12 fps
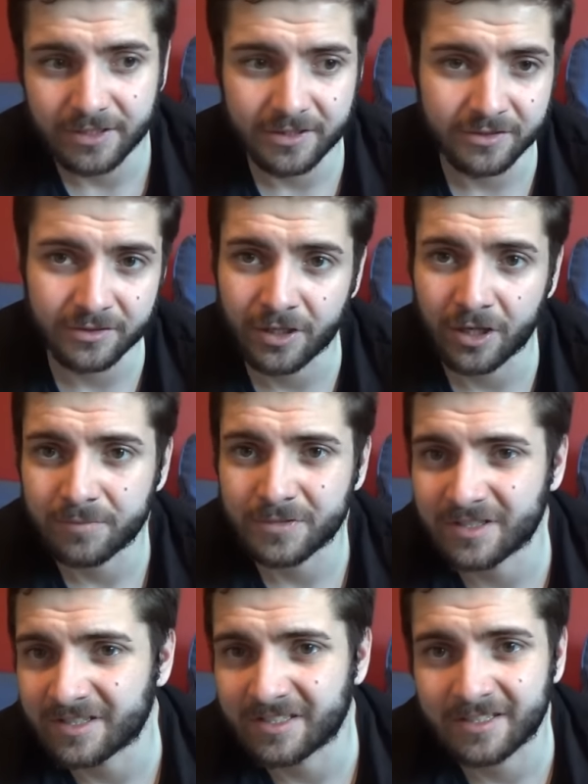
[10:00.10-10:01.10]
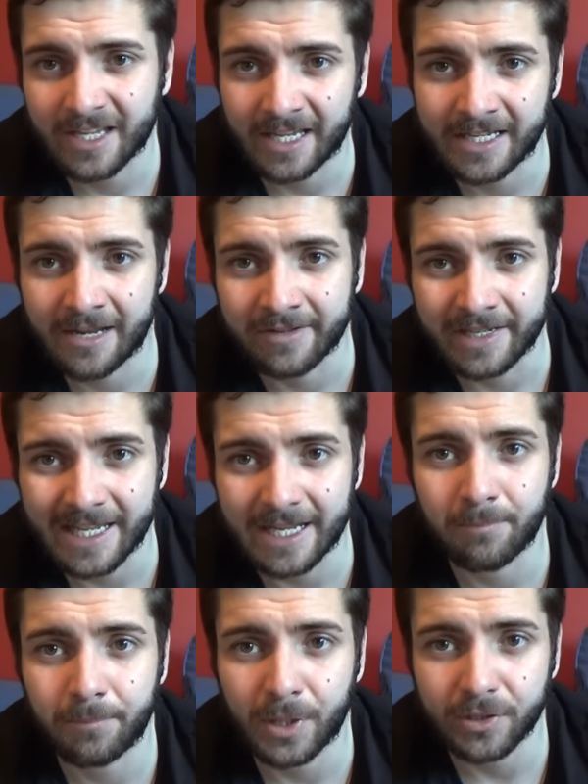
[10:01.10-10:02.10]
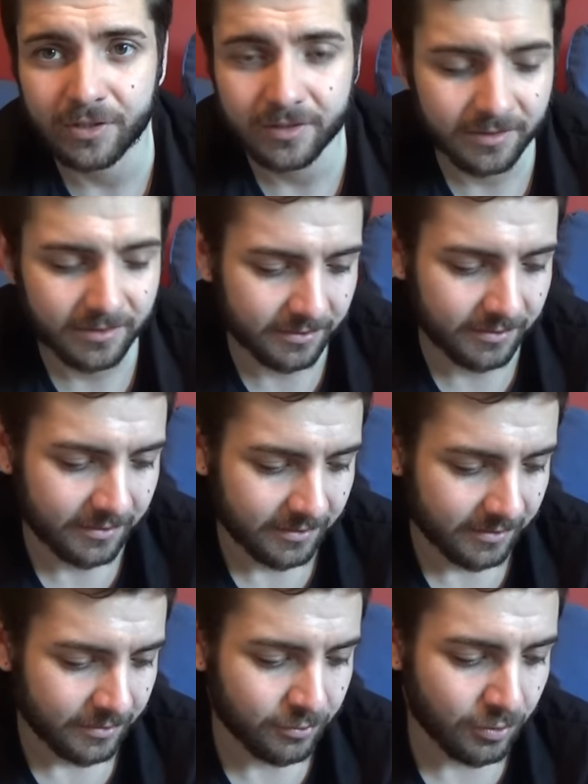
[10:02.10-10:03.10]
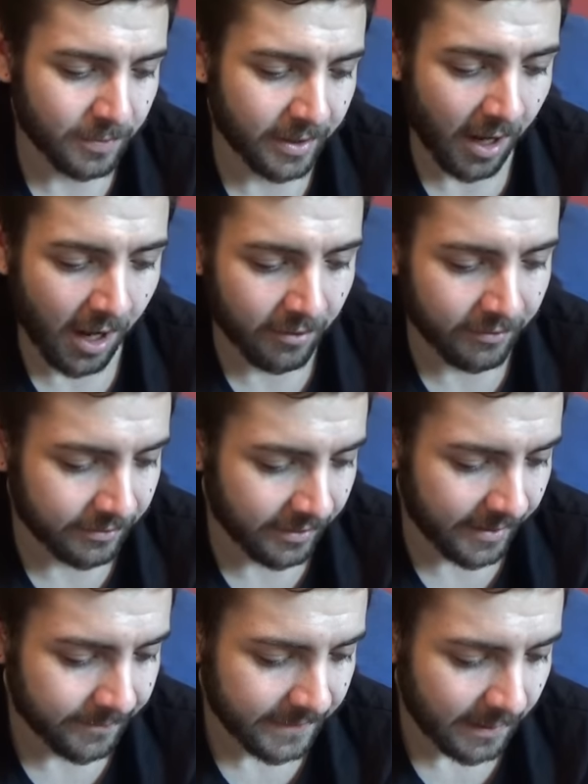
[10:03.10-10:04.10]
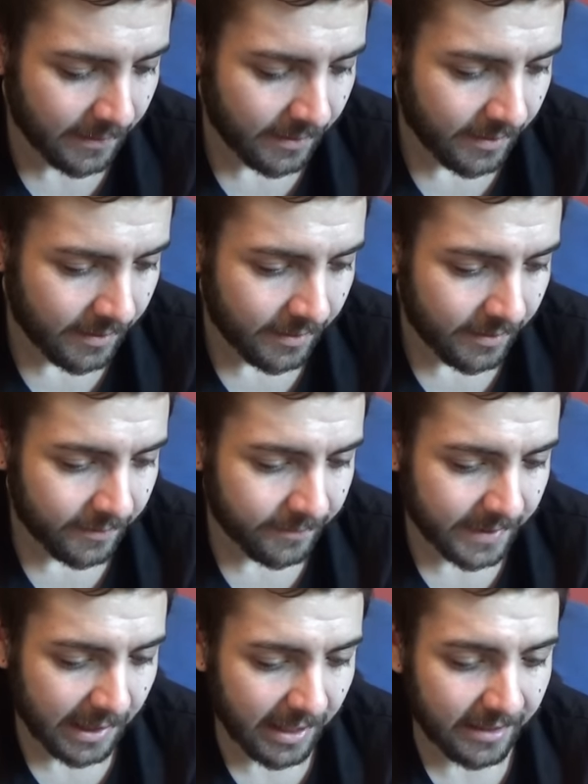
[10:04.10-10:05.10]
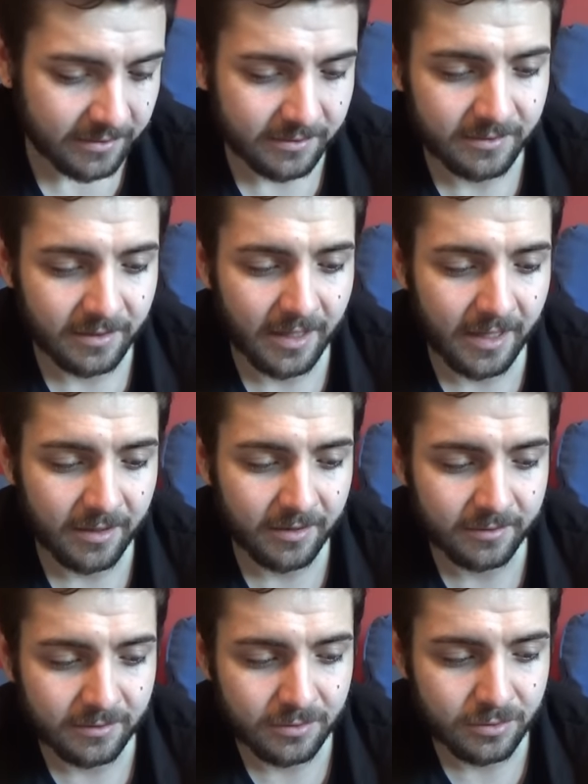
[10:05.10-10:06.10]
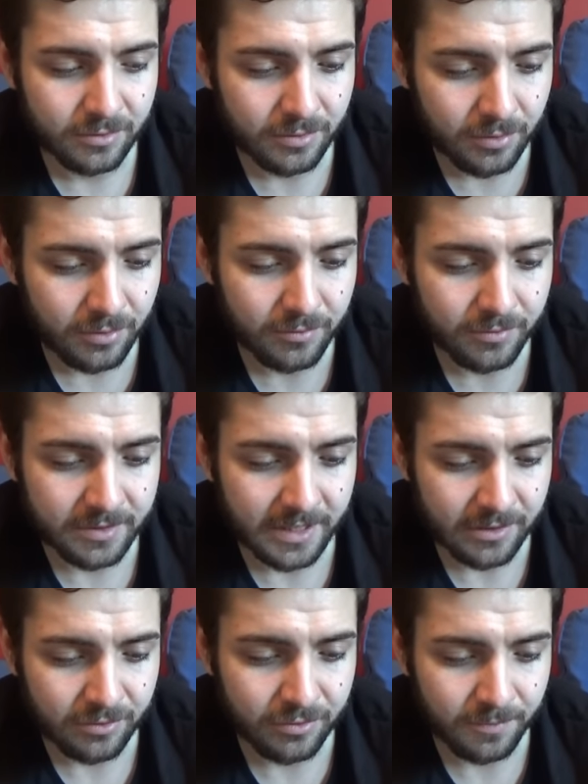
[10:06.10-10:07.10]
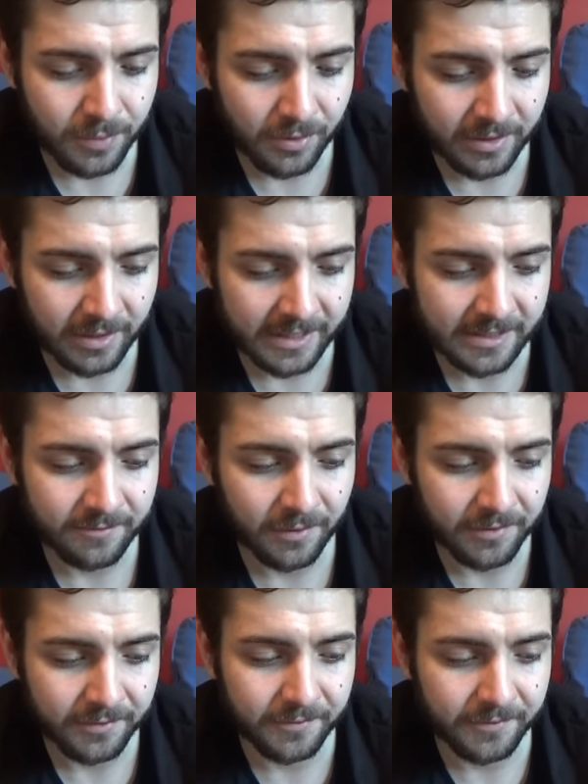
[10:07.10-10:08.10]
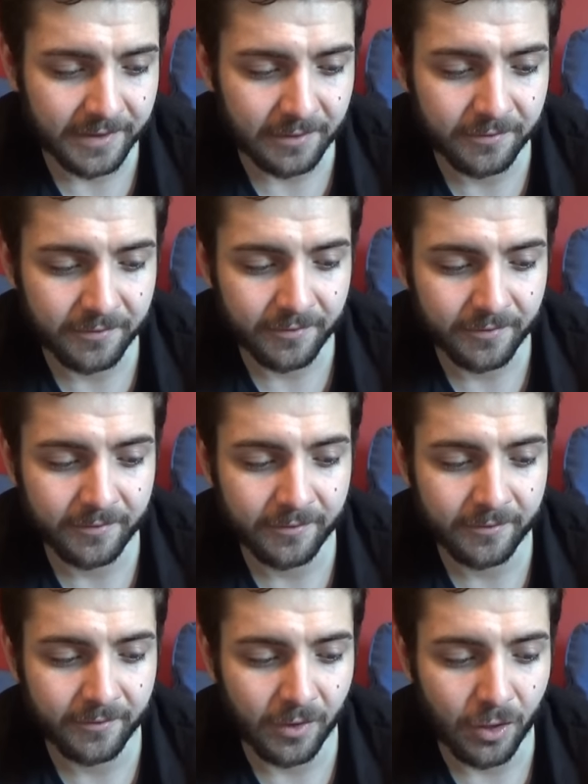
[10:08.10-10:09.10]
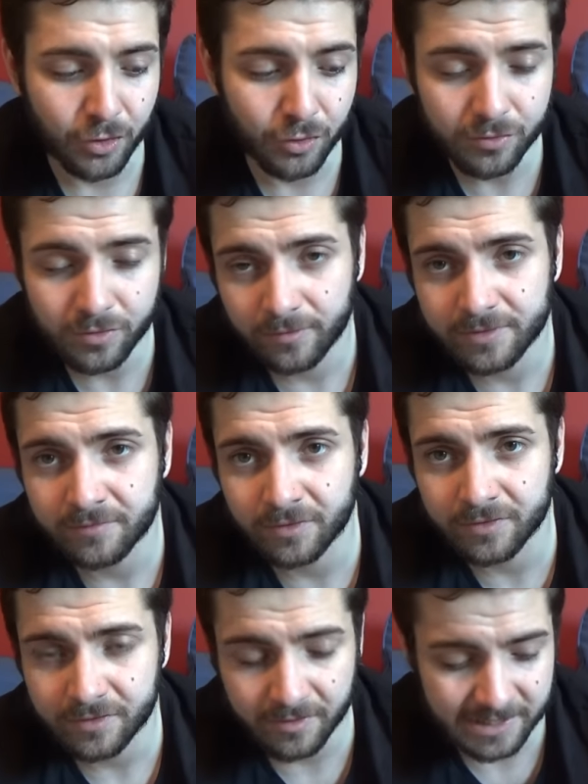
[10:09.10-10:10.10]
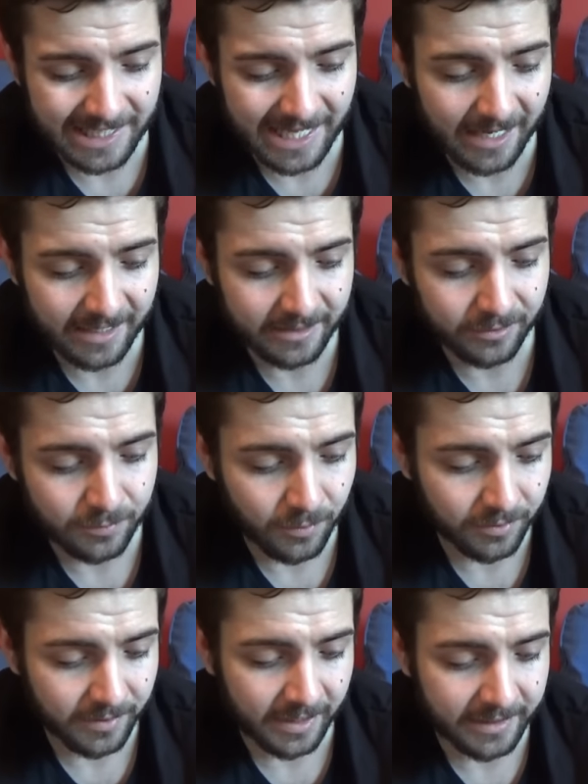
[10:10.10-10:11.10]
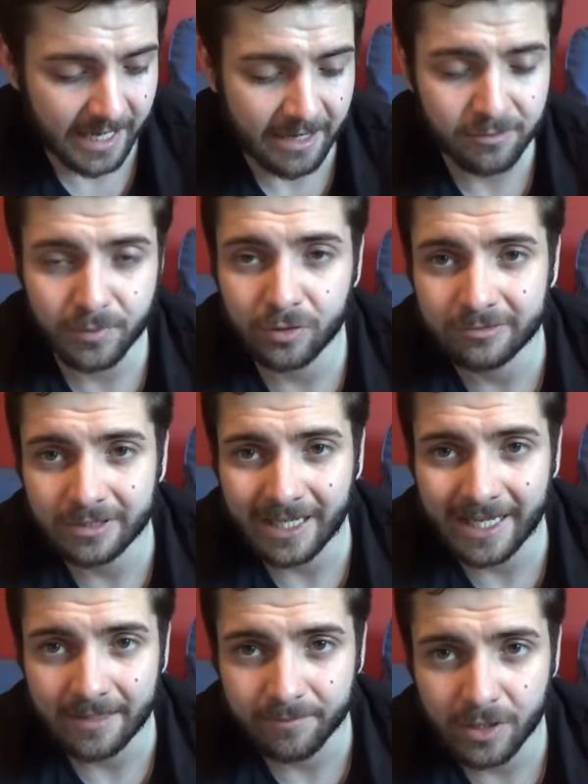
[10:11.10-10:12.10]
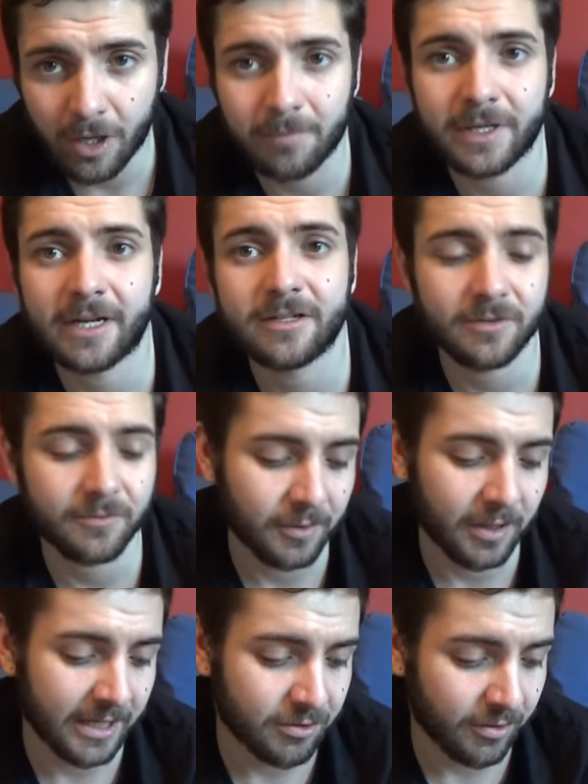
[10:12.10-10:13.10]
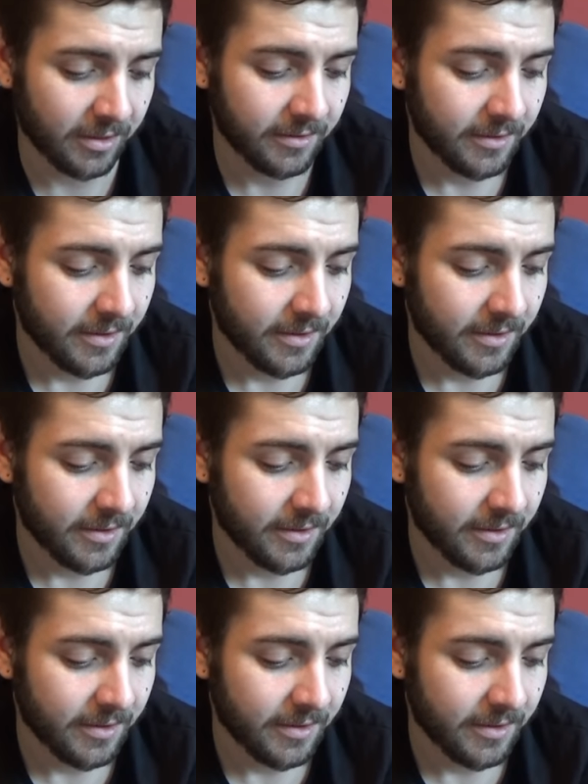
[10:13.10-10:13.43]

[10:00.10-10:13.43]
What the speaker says: you can just hope to just get in there and kick butt. Do Bakar and all that. So yes, so they're the 2 600 point lists, Fluff and Filth for good, which I've done. So the Iron Hills one and the Erebor Reclaimed combination with Galadriel.